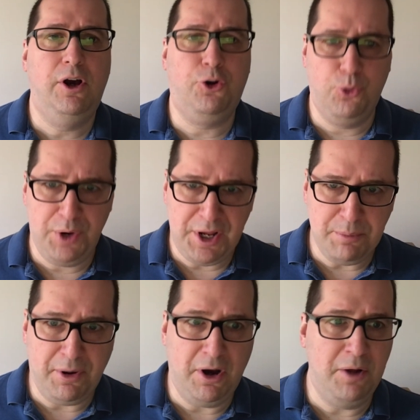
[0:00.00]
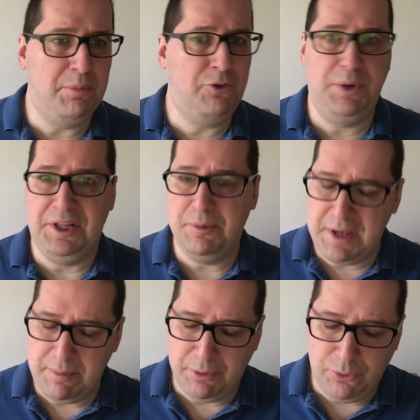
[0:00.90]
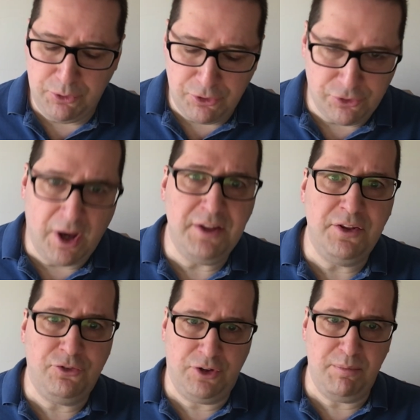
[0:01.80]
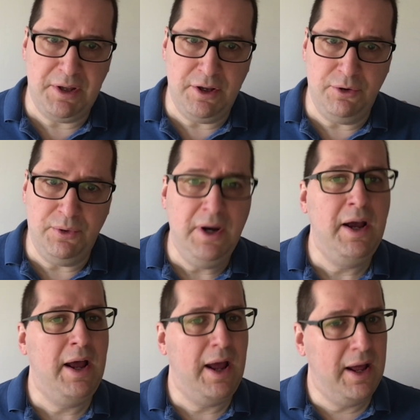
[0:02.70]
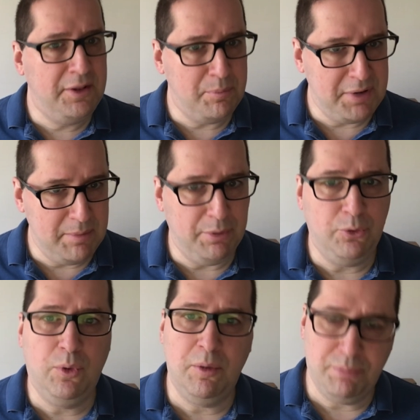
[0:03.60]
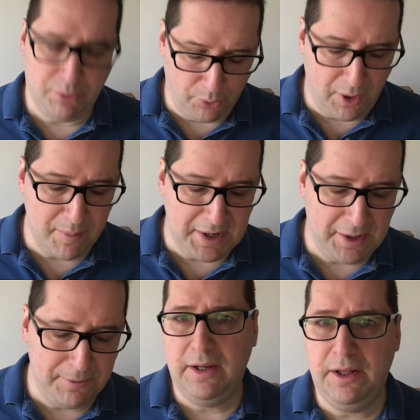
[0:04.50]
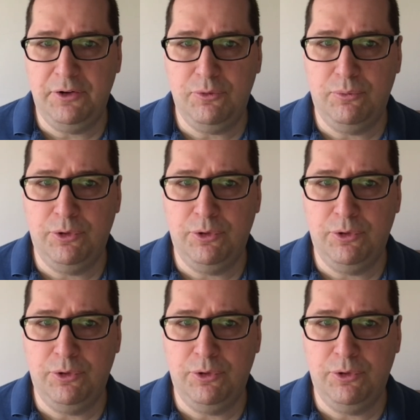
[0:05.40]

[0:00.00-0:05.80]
agreed upon between the people who design the CPU and the people who are programming it. And